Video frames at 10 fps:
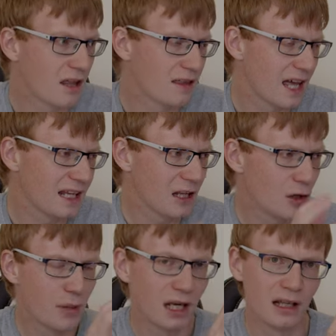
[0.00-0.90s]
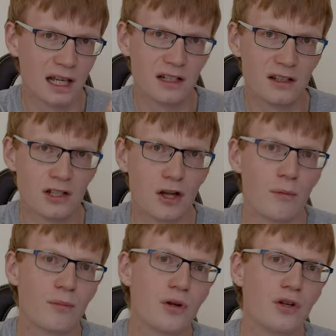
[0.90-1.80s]
that little bit of light at the
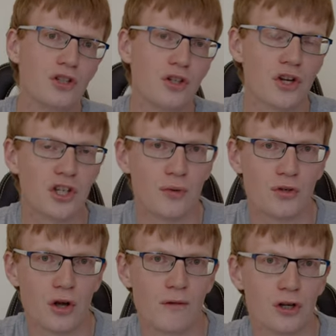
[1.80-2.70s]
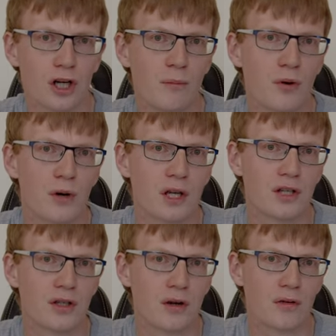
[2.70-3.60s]
top just shows off your
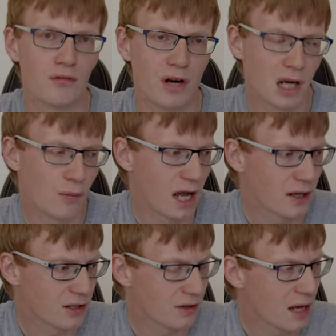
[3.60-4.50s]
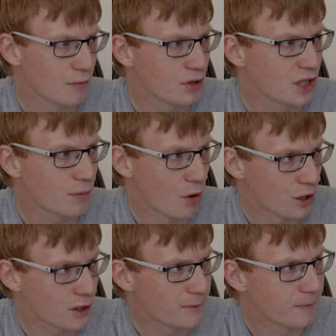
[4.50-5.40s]
components really well. So that was smart.